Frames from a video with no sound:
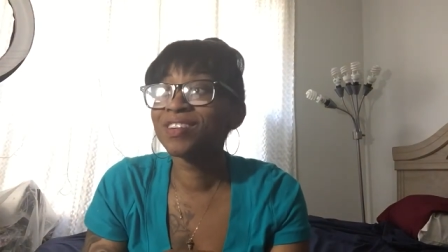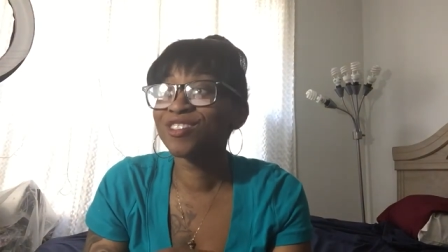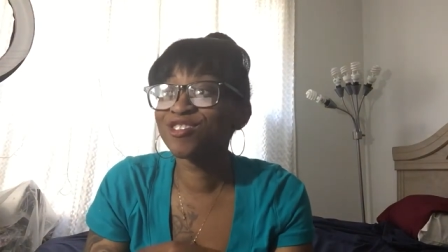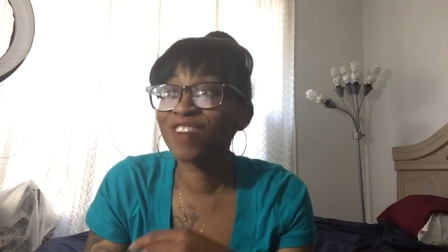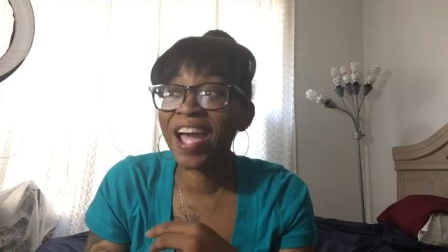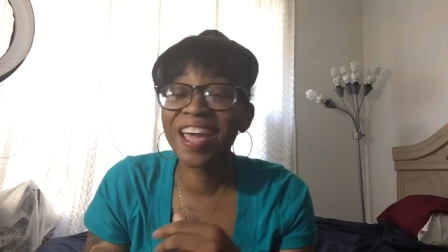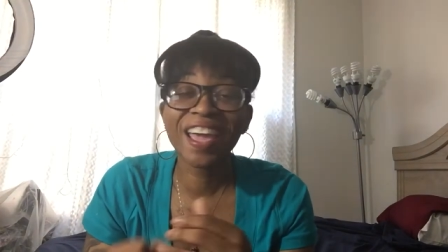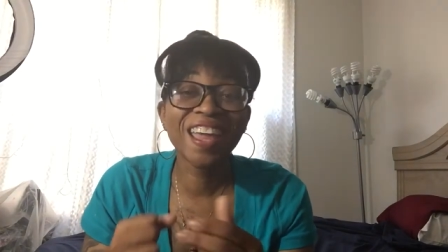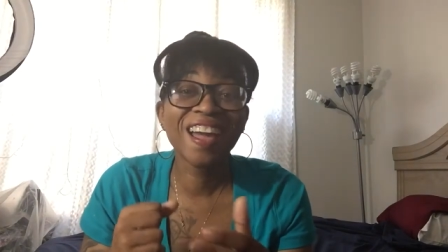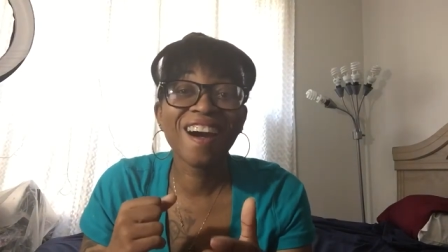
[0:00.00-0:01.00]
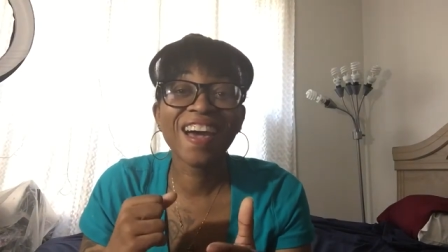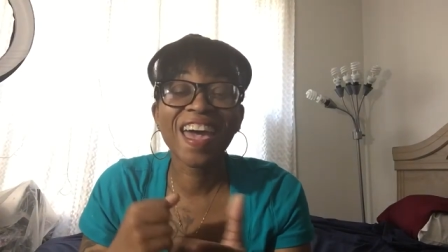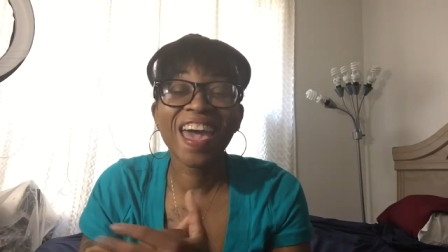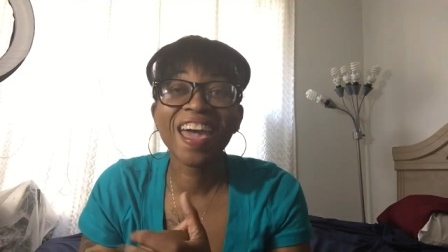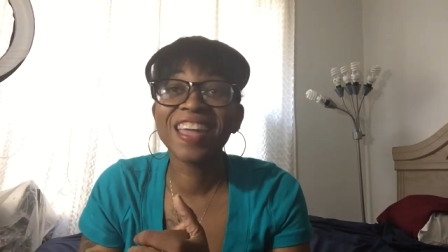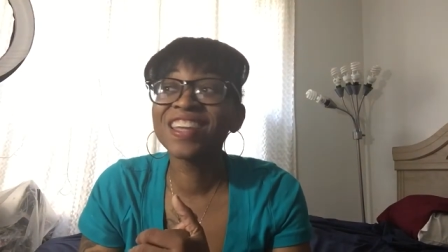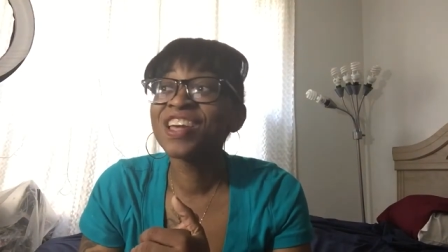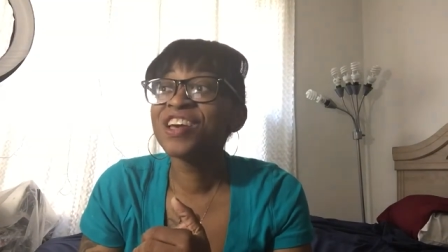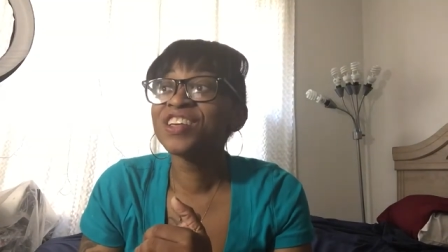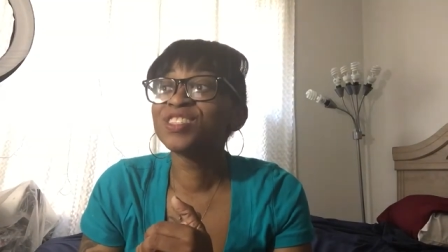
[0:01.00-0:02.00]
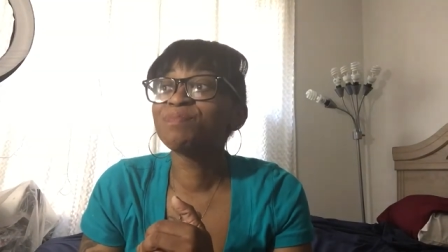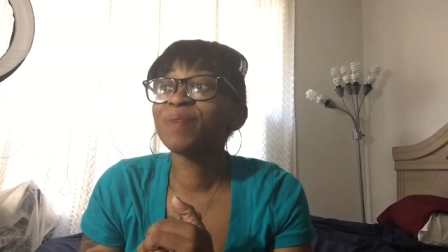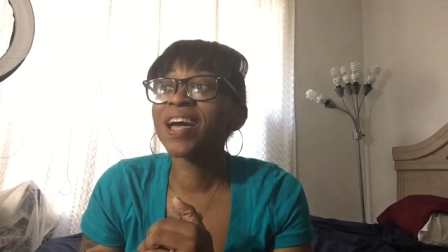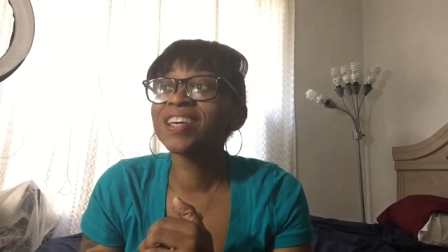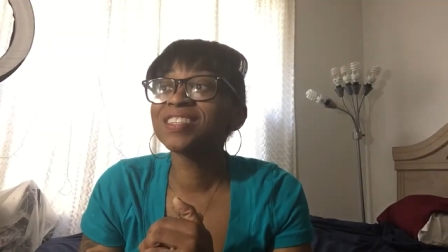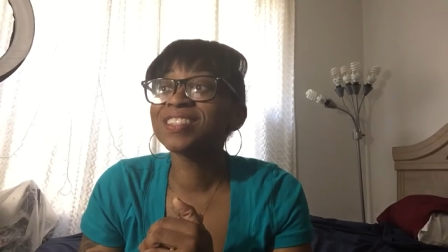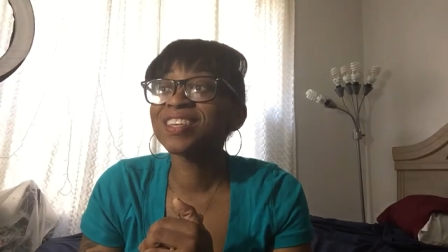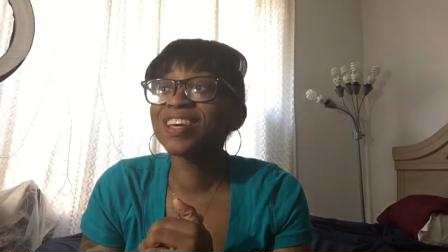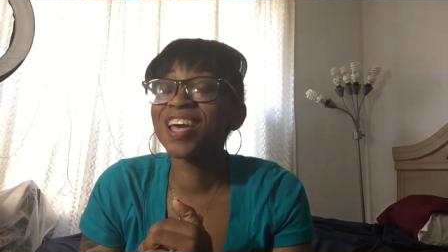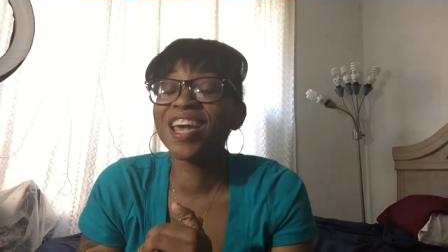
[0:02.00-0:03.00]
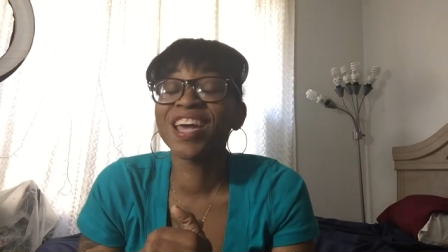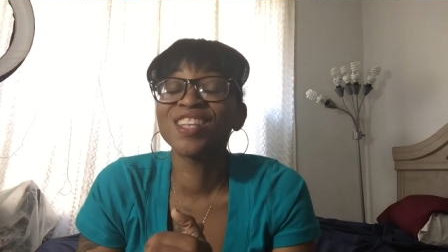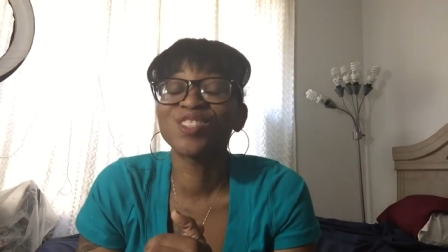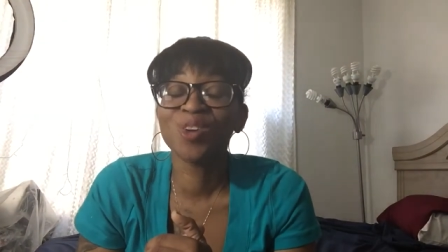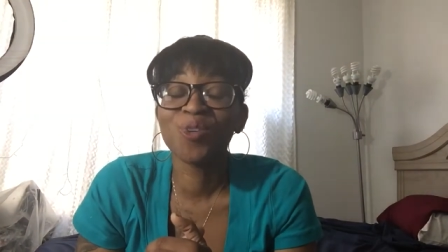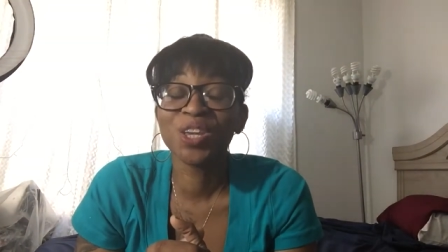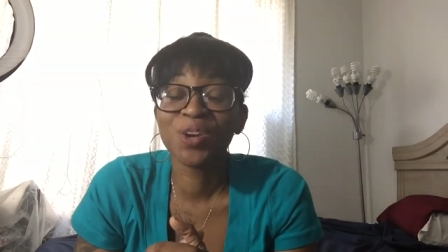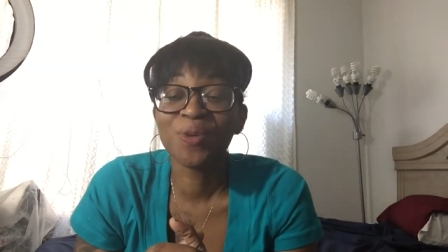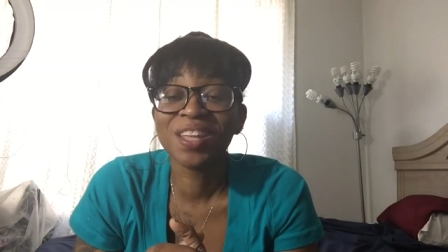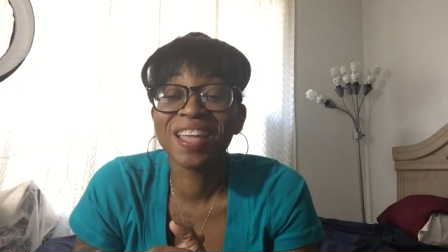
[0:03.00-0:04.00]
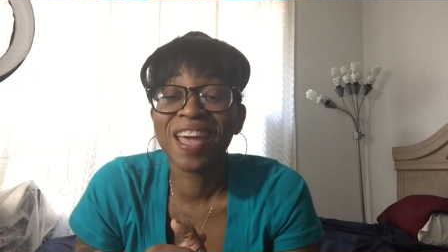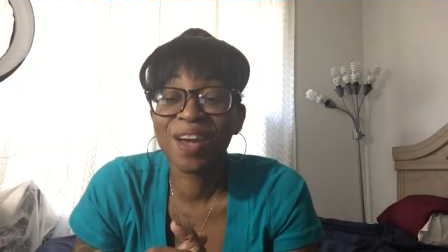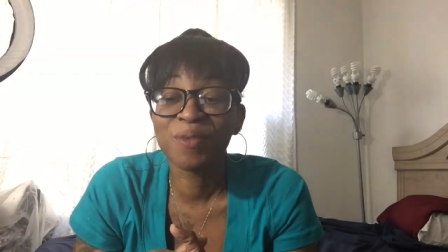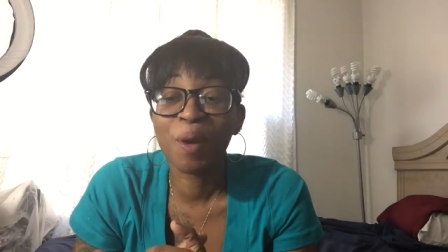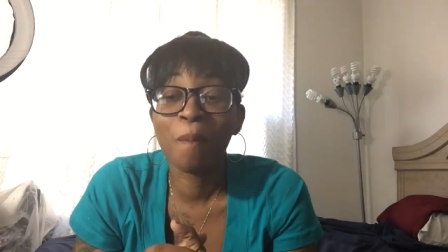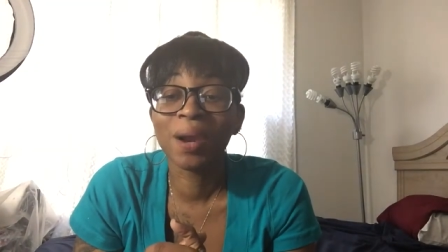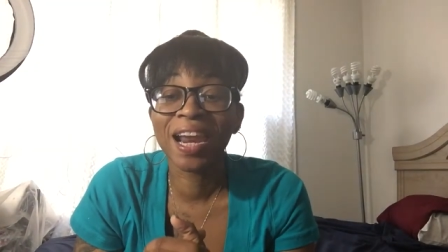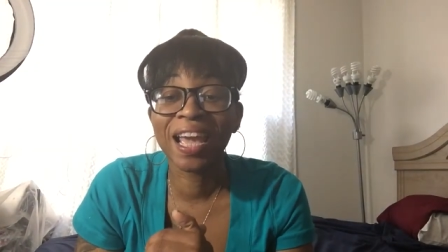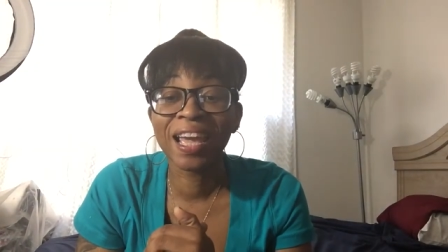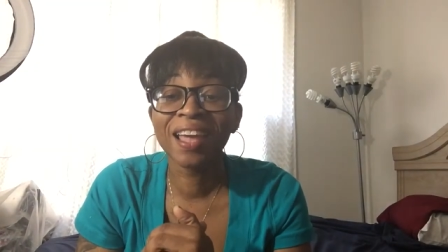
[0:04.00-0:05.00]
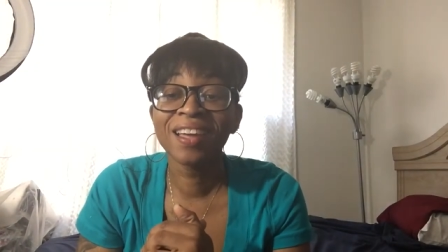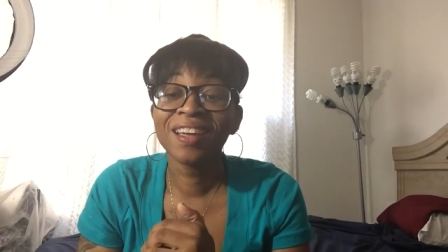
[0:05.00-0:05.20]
right in her head. Spice hit Tokyo in the head with a plate.